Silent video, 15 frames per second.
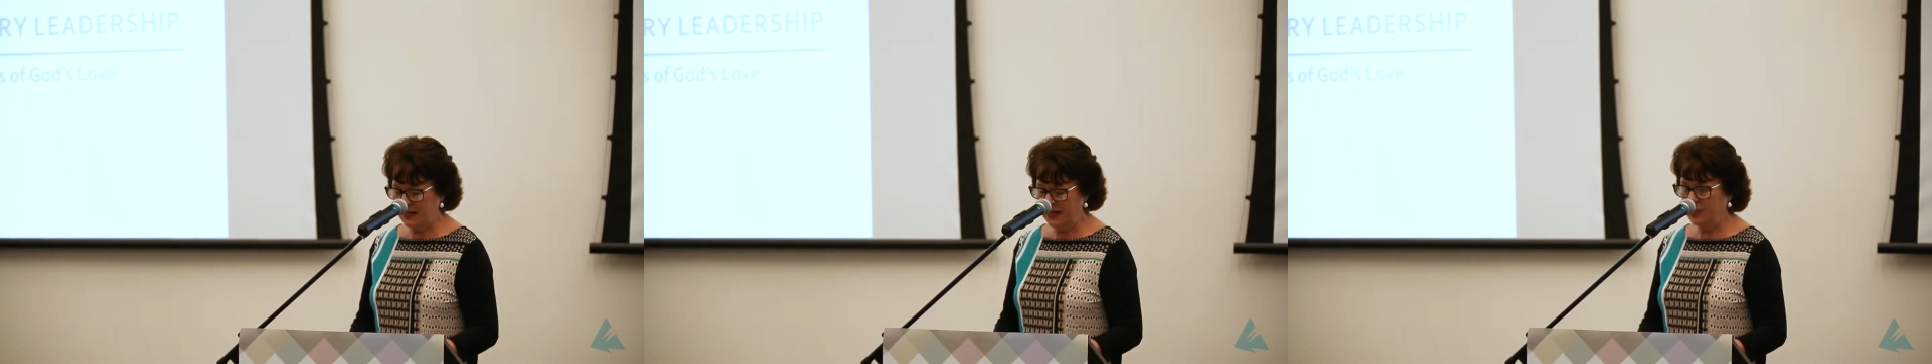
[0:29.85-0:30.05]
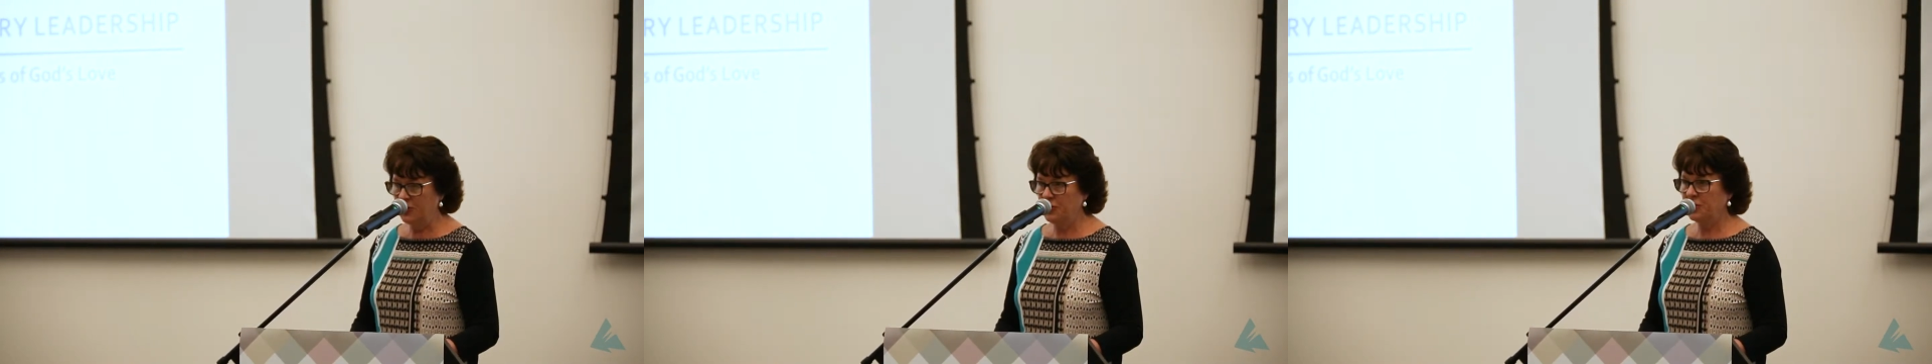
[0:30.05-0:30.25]

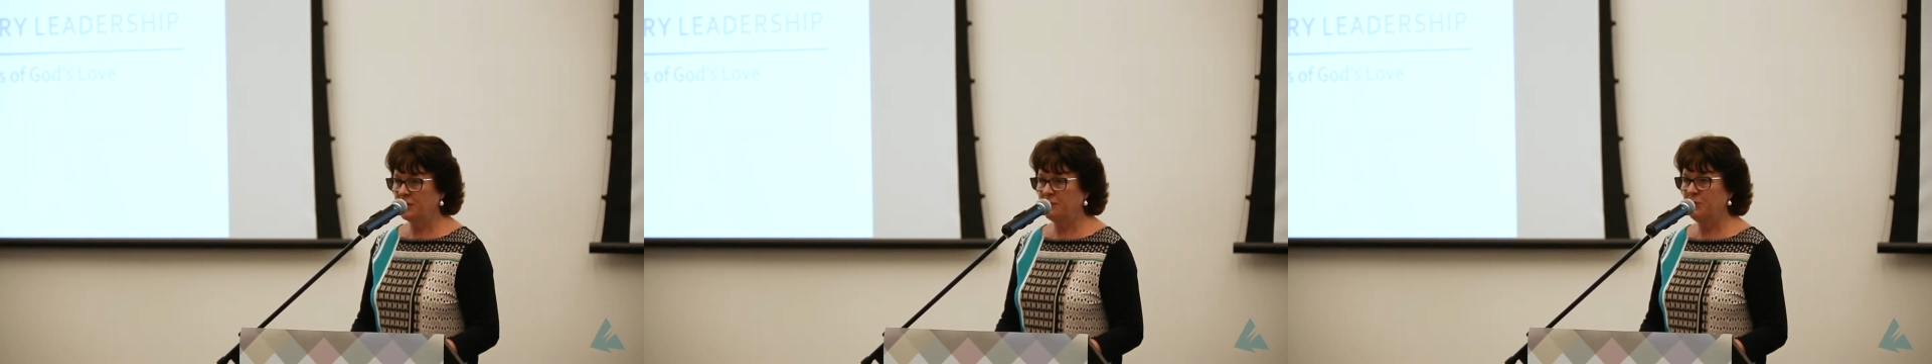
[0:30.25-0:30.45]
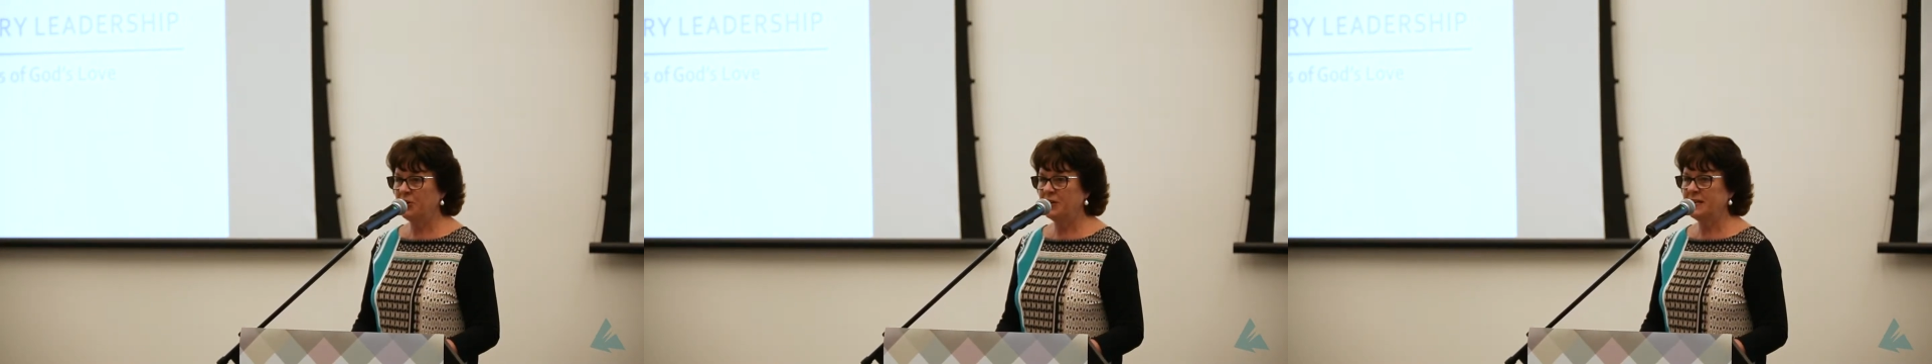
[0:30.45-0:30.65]
new
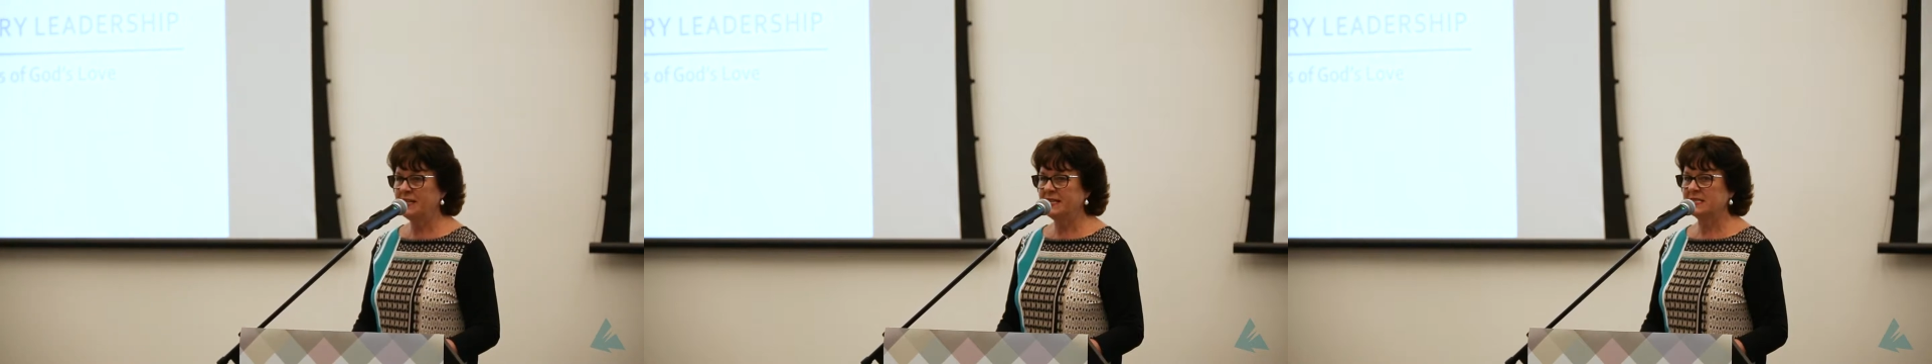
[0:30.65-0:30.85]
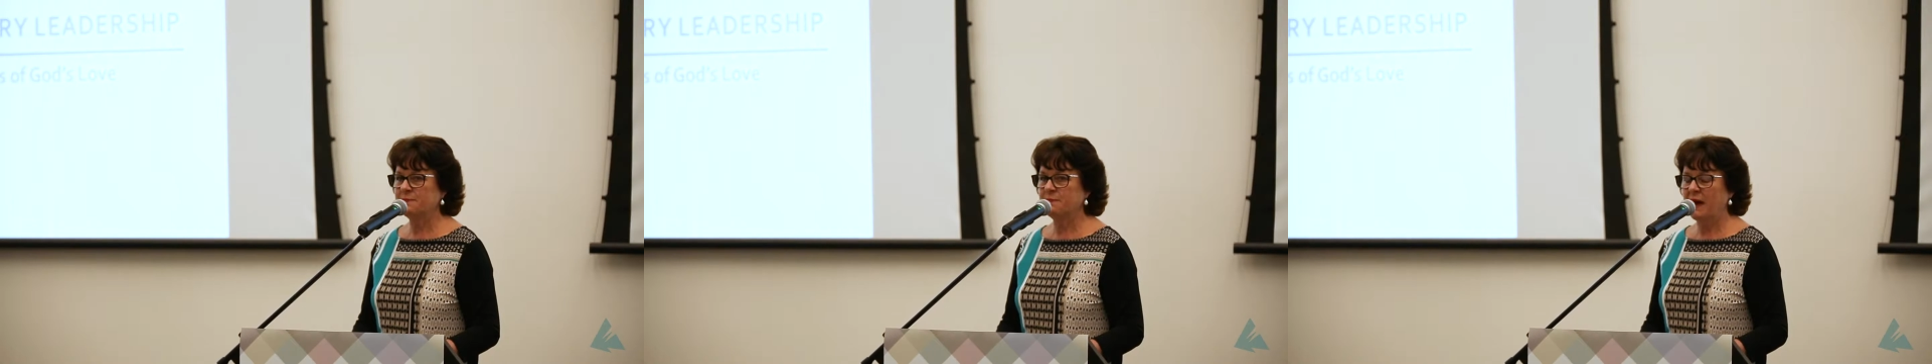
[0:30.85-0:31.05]

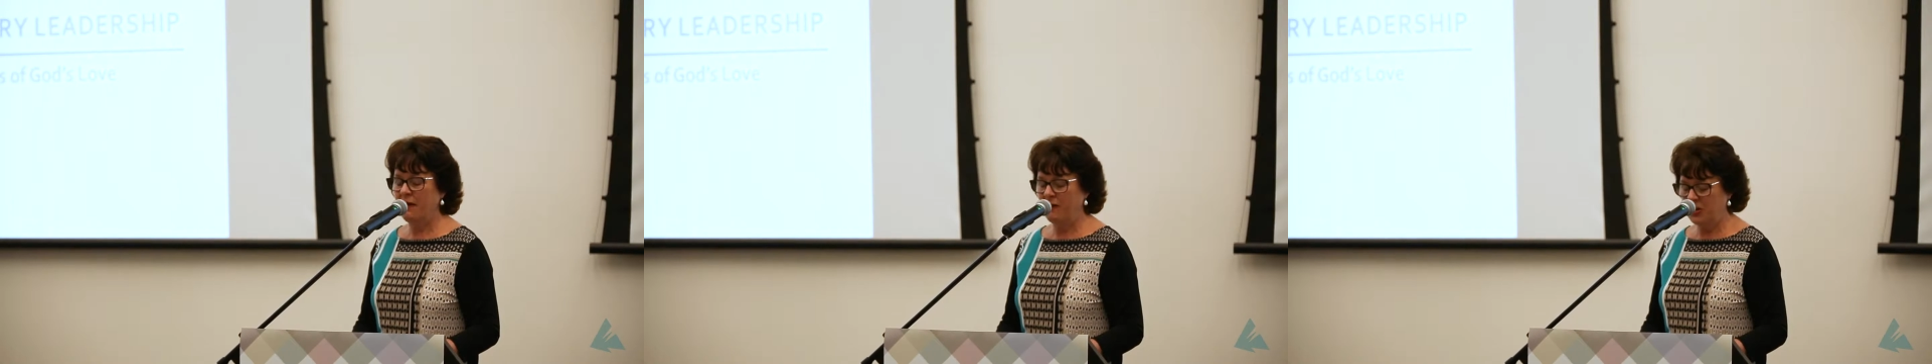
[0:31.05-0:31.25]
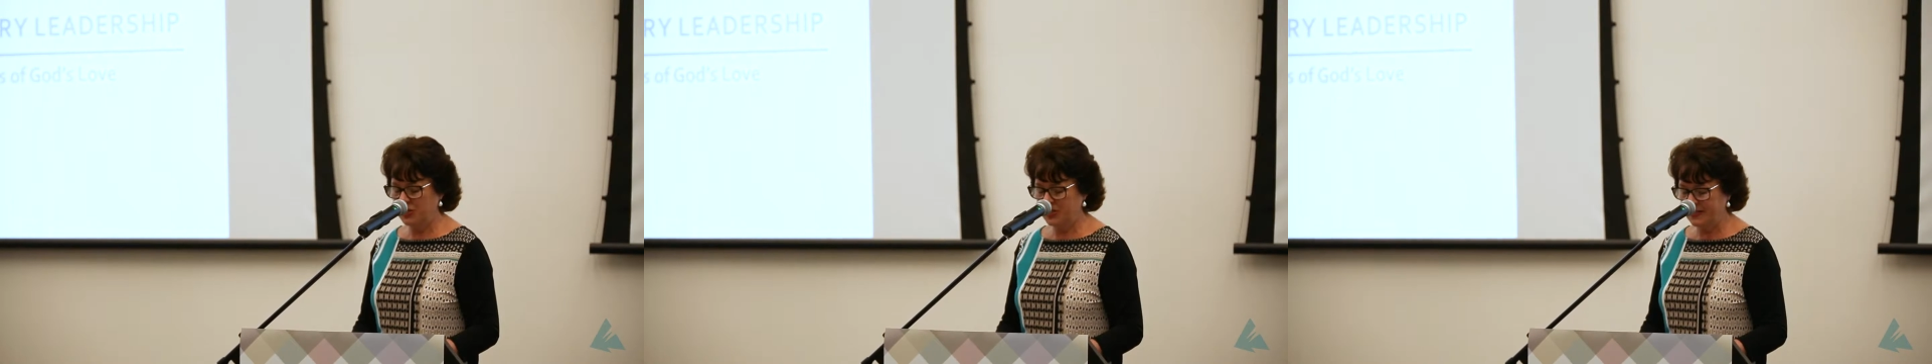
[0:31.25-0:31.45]
communities,
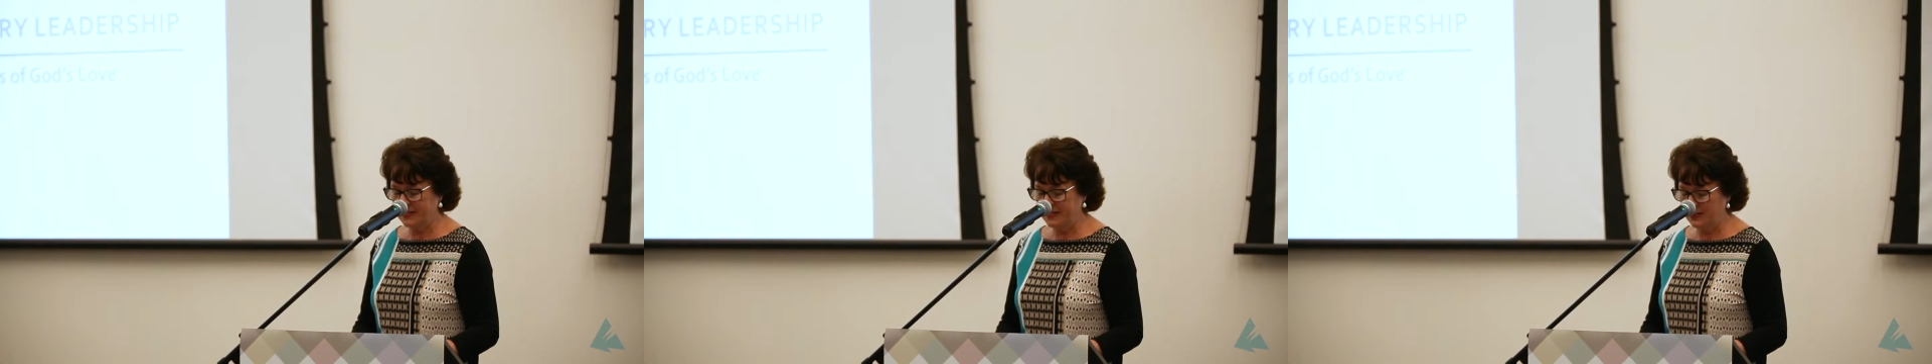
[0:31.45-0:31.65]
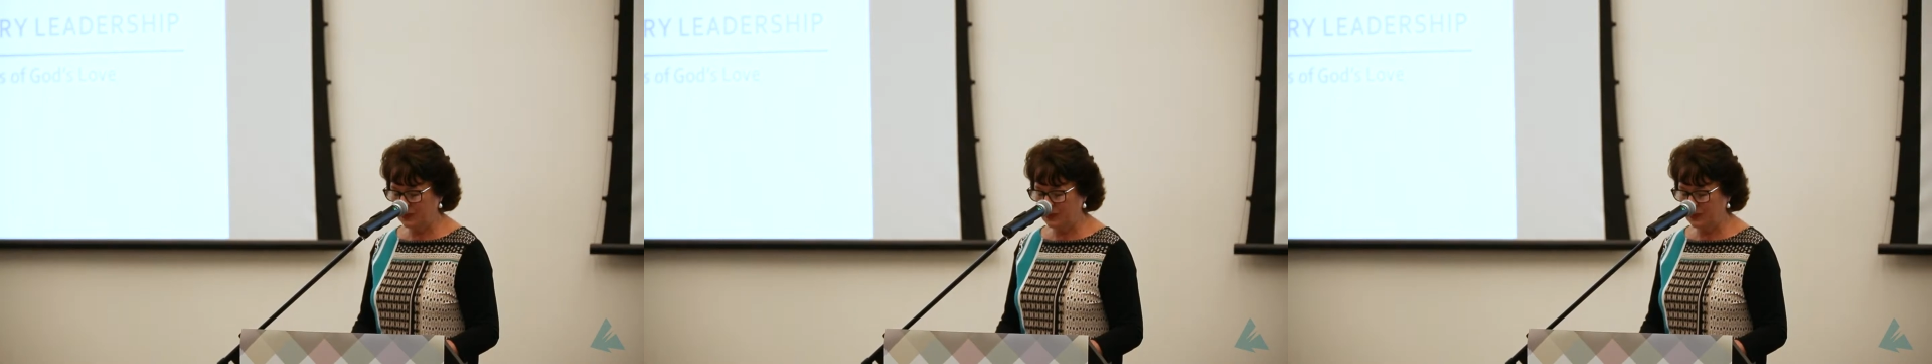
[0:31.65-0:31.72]
parishes and